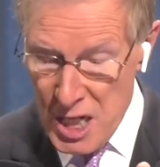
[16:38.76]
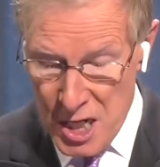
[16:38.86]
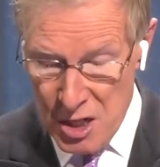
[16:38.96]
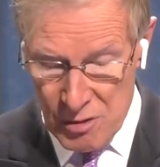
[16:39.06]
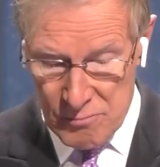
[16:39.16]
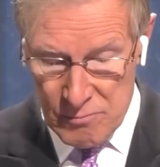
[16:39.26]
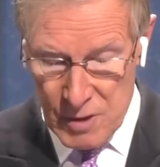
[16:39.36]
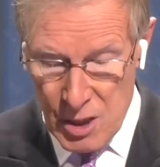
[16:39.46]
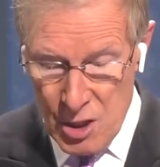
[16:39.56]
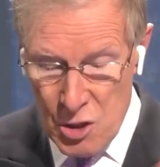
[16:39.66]
hear,
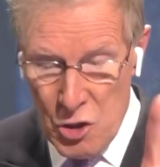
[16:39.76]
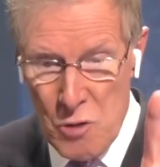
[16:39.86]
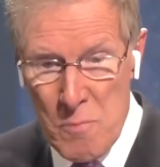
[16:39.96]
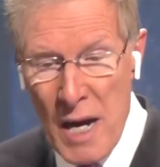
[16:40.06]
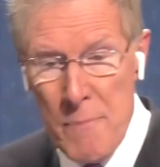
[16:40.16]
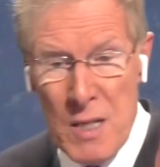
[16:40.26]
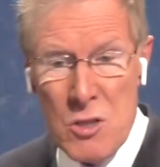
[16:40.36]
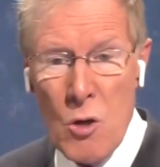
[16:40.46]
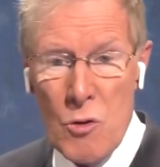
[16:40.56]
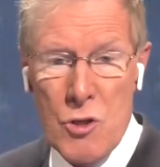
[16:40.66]
you might be
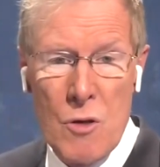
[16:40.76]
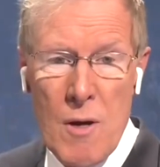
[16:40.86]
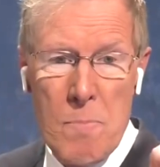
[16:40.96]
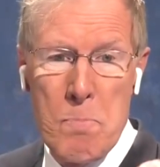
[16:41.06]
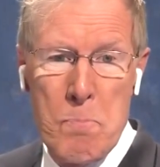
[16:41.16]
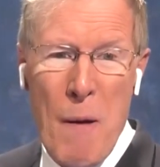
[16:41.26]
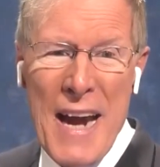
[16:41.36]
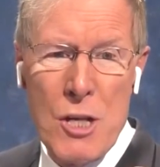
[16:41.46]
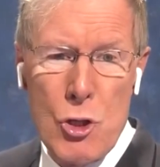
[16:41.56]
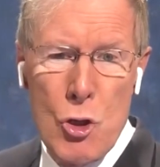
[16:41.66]
told to
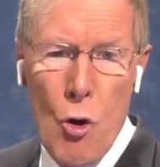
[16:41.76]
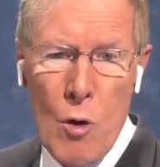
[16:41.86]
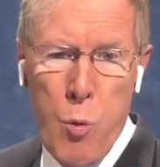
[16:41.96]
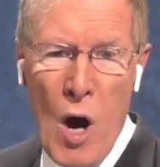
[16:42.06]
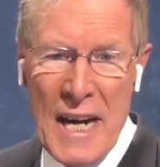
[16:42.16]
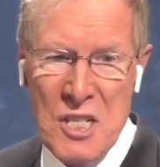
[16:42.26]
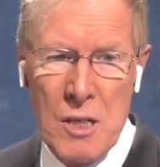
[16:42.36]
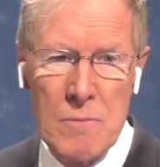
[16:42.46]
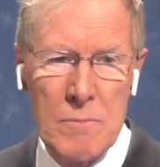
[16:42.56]
bite your what?